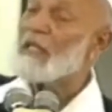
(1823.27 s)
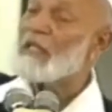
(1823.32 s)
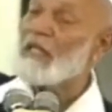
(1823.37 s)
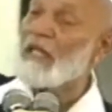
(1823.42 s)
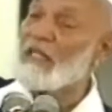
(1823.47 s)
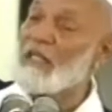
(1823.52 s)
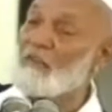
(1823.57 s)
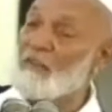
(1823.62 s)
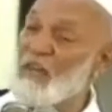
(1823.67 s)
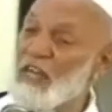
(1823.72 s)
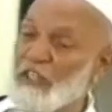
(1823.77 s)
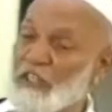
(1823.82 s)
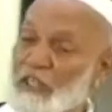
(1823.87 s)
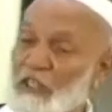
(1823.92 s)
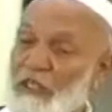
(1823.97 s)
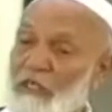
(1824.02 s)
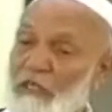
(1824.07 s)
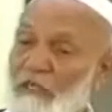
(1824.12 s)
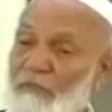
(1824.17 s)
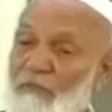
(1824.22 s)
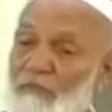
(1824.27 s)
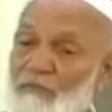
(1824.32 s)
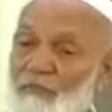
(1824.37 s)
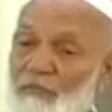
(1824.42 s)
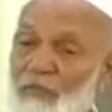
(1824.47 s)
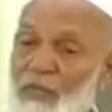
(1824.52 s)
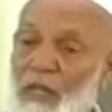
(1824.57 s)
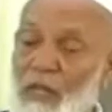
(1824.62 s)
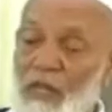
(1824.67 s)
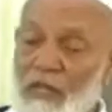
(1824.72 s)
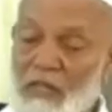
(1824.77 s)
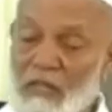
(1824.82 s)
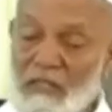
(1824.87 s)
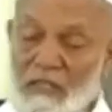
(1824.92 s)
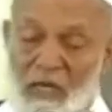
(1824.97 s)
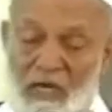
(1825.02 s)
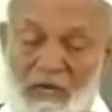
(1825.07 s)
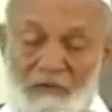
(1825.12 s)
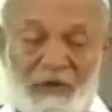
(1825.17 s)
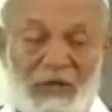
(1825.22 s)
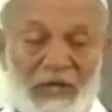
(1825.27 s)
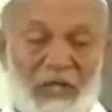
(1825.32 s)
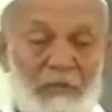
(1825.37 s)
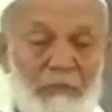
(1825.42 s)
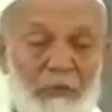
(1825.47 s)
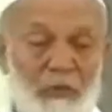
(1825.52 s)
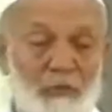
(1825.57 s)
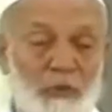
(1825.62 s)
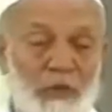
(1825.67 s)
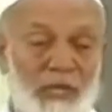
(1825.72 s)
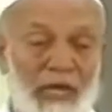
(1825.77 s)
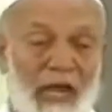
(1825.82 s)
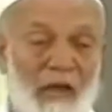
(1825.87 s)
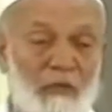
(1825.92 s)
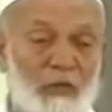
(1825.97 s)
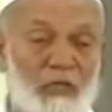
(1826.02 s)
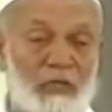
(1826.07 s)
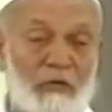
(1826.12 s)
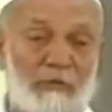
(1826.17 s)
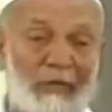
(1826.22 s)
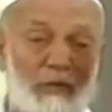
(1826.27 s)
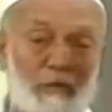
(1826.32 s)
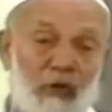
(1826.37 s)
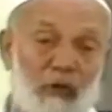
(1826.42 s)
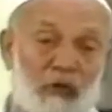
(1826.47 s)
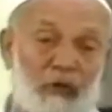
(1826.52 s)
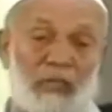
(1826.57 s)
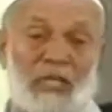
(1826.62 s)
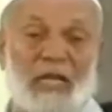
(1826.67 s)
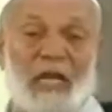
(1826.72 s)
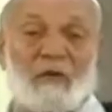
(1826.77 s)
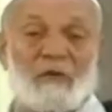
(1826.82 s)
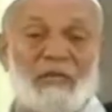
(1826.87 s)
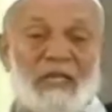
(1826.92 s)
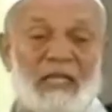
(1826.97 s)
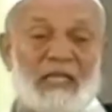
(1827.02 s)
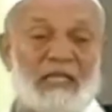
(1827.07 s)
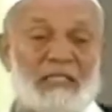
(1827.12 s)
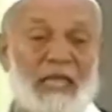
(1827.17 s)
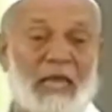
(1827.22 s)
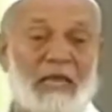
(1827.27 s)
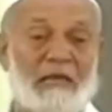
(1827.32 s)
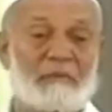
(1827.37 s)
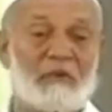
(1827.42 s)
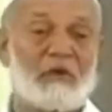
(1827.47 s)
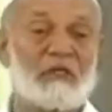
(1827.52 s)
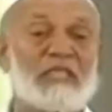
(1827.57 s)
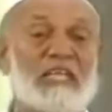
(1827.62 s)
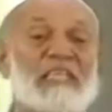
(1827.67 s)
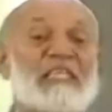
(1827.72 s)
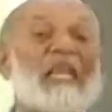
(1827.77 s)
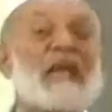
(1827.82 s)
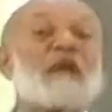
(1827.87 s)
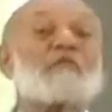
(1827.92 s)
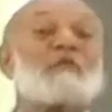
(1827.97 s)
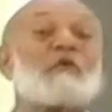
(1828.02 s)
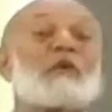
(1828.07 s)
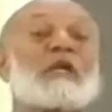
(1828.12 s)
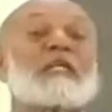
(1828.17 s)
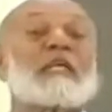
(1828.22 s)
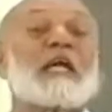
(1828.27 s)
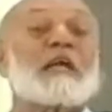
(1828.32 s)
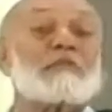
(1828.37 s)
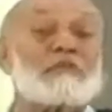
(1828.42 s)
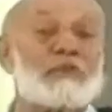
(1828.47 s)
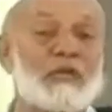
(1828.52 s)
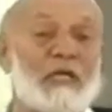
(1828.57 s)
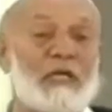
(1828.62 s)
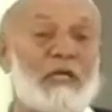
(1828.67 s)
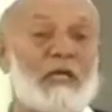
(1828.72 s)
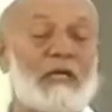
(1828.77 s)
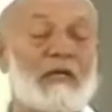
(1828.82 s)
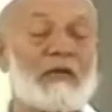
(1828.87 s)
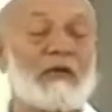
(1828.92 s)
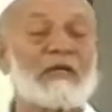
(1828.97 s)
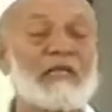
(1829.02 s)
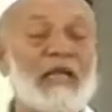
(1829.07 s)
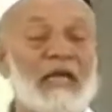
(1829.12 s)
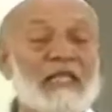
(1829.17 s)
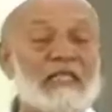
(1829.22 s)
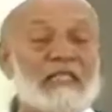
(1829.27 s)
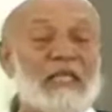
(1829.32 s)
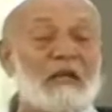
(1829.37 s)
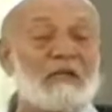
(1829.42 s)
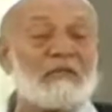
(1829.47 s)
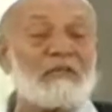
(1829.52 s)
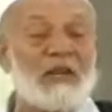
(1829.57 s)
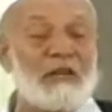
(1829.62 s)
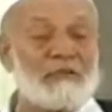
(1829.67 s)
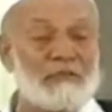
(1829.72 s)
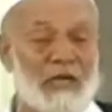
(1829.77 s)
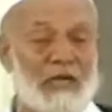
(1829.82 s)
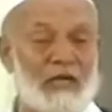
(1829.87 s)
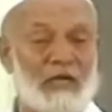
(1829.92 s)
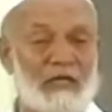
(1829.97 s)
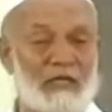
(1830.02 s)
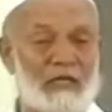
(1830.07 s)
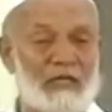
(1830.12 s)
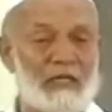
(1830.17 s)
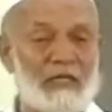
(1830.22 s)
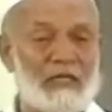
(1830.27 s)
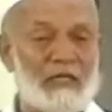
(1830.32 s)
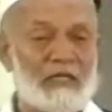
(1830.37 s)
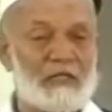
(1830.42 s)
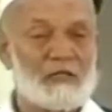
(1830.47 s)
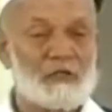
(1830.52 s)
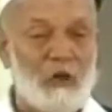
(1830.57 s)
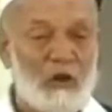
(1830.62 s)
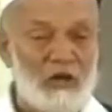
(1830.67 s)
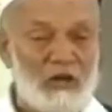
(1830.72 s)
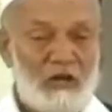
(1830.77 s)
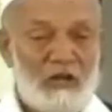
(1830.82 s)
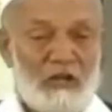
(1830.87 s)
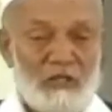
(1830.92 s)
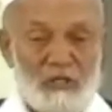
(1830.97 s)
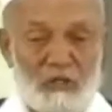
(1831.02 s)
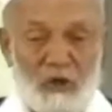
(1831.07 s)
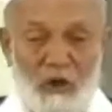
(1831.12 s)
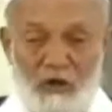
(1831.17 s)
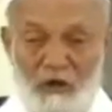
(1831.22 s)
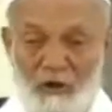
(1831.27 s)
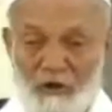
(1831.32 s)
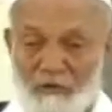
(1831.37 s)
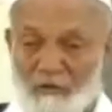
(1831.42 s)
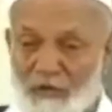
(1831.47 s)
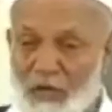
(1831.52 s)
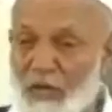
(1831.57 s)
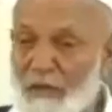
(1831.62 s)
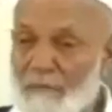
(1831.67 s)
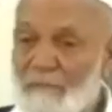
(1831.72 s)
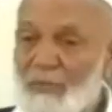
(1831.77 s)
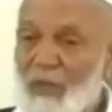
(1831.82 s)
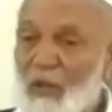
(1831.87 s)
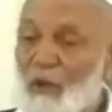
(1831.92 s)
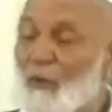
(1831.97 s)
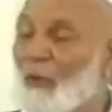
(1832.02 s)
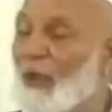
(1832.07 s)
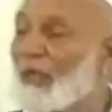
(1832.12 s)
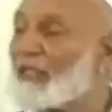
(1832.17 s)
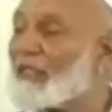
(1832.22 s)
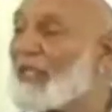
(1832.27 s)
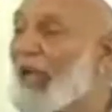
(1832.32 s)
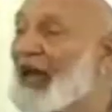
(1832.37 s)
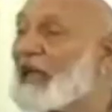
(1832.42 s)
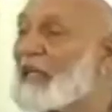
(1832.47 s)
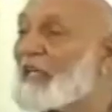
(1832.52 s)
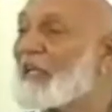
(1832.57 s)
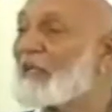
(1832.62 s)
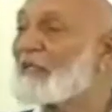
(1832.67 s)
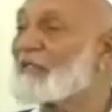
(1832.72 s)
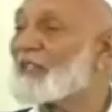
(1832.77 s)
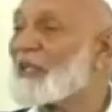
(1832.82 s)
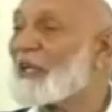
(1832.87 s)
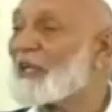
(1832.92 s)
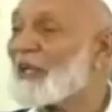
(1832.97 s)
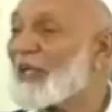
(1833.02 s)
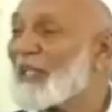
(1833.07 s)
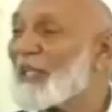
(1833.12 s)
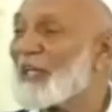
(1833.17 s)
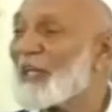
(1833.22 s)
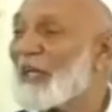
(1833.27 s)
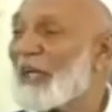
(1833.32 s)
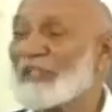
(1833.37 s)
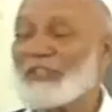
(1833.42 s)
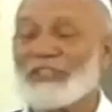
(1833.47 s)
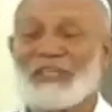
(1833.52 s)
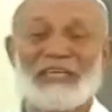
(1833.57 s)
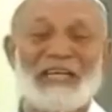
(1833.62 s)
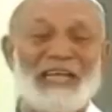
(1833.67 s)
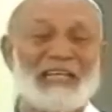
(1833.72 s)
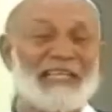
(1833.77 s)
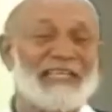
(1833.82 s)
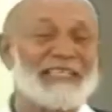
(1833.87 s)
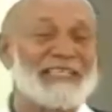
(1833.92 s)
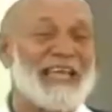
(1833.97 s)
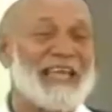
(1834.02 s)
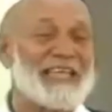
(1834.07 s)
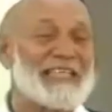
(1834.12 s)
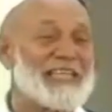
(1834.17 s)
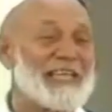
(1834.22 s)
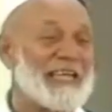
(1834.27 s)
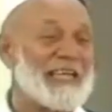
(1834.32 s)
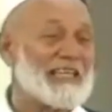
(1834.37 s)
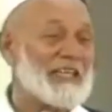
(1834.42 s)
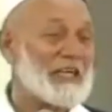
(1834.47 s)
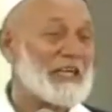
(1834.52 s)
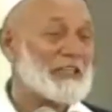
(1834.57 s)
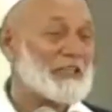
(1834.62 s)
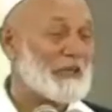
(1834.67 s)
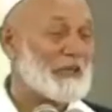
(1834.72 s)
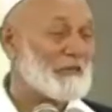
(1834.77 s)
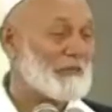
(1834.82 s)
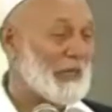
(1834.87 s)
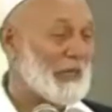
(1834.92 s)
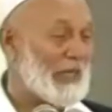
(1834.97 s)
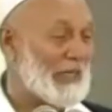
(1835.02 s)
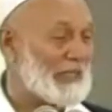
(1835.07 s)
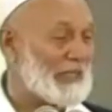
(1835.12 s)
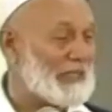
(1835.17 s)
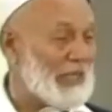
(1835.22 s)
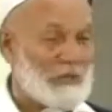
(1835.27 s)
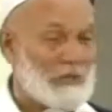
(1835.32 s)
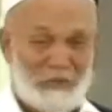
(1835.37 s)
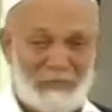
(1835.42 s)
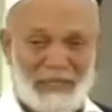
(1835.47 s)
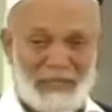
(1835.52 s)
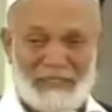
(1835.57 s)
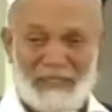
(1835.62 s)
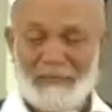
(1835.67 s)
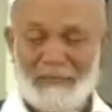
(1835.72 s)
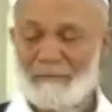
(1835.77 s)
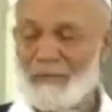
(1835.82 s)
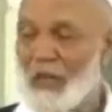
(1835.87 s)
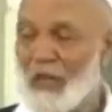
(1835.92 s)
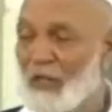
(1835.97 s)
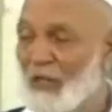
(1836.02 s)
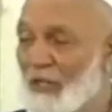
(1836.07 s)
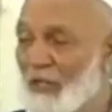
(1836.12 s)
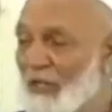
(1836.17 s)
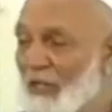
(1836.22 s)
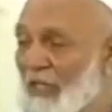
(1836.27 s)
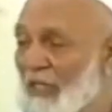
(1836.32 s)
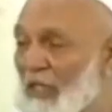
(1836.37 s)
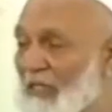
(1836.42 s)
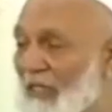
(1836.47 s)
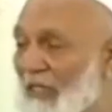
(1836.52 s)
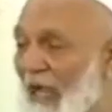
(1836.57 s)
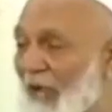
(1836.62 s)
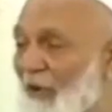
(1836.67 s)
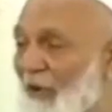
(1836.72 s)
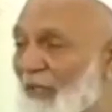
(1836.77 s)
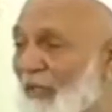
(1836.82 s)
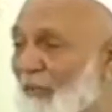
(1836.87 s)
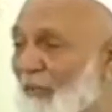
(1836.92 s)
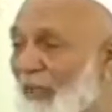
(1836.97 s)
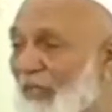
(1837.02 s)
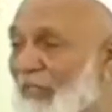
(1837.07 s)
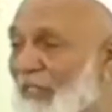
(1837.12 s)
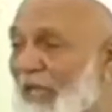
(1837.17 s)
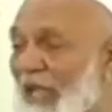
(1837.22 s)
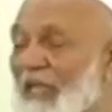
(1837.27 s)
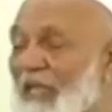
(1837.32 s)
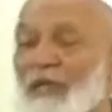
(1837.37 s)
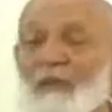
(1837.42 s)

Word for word: the other villager. There's a river in between. I won't give my daughter to the guy on the other side because that's like a foreign country. On the other side of the river. Salt, salt river. One side is another nation. Another side is another nation of Malays. Can you imagine? This guy on the west side, he